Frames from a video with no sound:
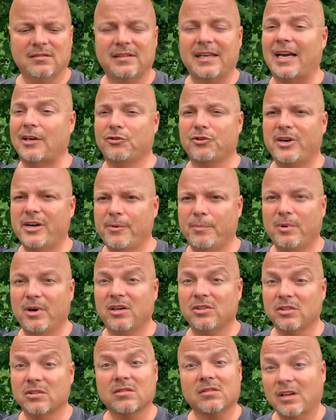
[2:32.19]
natural hair
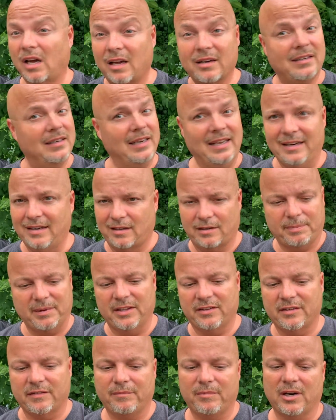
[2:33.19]
brushes. Not an
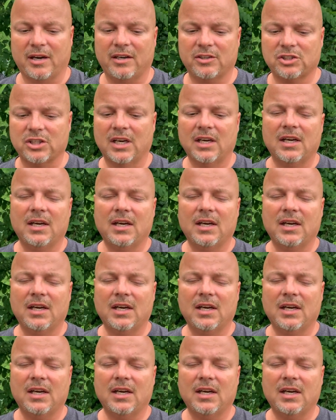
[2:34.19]
inexpensive brush.